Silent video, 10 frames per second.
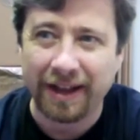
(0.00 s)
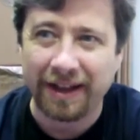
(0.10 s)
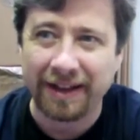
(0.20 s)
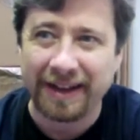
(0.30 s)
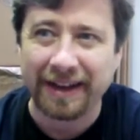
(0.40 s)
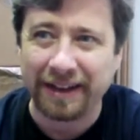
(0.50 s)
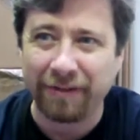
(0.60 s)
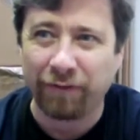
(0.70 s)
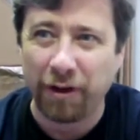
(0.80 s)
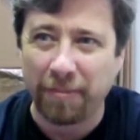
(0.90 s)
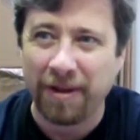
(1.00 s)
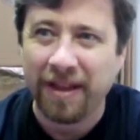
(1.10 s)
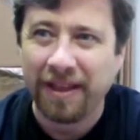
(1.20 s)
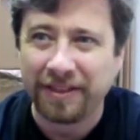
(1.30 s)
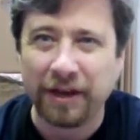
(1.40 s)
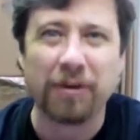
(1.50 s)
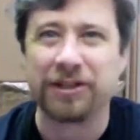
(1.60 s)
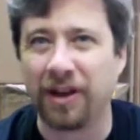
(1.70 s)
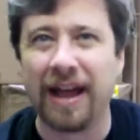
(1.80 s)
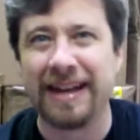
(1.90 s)
getting it from the
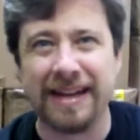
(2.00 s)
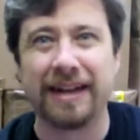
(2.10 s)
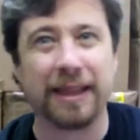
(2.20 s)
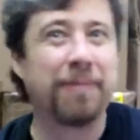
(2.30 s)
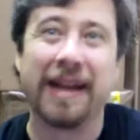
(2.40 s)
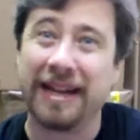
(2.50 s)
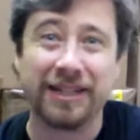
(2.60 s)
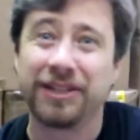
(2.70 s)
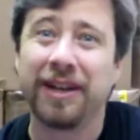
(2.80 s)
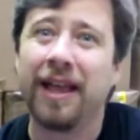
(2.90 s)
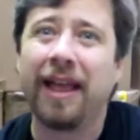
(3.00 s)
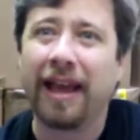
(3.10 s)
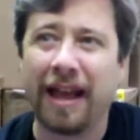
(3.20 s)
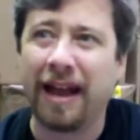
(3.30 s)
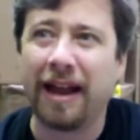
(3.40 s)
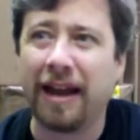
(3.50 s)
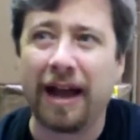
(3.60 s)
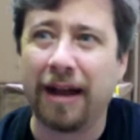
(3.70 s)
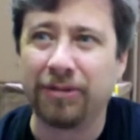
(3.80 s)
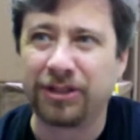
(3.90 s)
original idea to the page, and
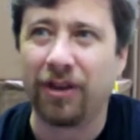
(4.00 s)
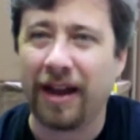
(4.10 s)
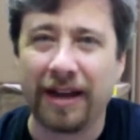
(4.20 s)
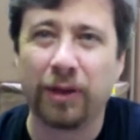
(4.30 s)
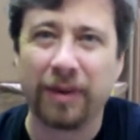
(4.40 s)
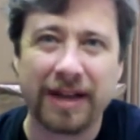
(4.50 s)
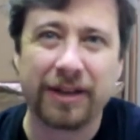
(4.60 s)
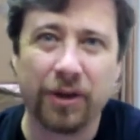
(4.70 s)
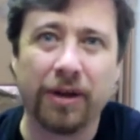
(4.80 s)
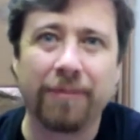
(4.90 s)
I'm just delighted that we got to do it.